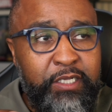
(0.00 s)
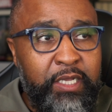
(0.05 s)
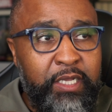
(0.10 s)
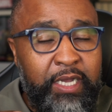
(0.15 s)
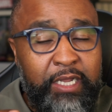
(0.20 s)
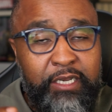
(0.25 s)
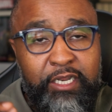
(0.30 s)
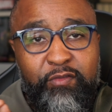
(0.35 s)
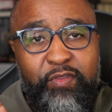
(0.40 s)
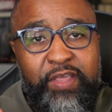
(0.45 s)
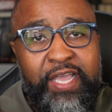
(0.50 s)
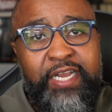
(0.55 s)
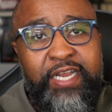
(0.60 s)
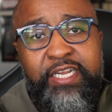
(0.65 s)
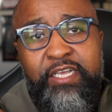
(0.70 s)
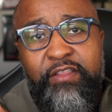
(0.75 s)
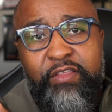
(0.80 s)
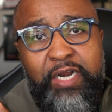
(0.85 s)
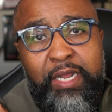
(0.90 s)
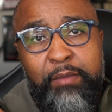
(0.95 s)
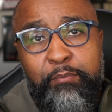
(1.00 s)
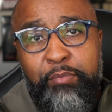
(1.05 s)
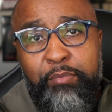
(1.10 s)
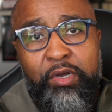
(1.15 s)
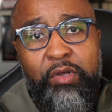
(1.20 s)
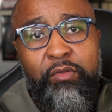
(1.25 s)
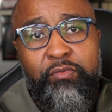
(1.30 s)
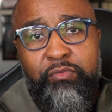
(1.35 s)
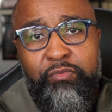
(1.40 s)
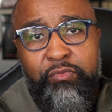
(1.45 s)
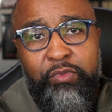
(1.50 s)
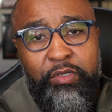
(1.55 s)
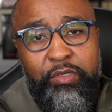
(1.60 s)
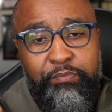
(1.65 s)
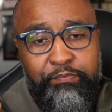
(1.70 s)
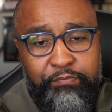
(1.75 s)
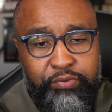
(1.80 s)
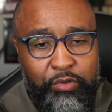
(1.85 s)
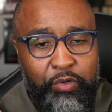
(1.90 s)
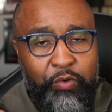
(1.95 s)
I love the idea that I bought the
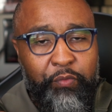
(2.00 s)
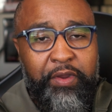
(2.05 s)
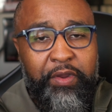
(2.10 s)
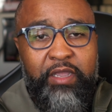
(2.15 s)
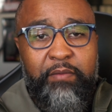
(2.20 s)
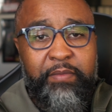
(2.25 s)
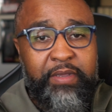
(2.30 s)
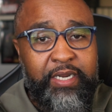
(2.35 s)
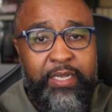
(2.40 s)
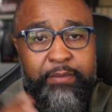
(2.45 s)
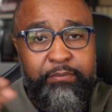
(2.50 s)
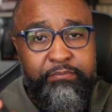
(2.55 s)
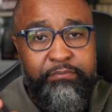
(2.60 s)
program and I